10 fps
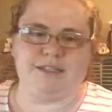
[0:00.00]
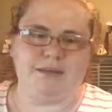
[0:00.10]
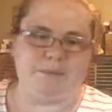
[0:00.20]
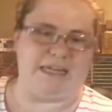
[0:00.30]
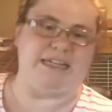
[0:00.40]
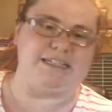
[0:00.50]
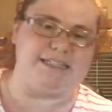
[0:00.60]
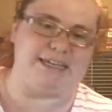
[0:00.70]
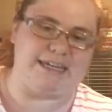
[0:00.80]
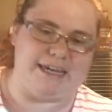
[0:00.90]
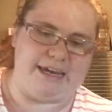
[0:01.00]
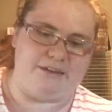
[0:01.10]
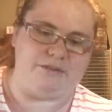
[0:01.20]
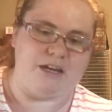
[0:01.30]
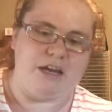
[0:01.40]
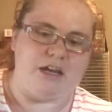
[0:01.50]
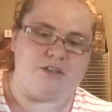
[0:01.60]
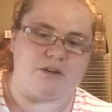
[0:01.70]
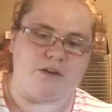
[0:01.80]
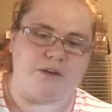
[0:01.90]
to me. It's a gift.
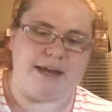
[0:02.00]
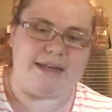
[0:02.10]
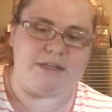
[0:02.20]
So I'll go ahead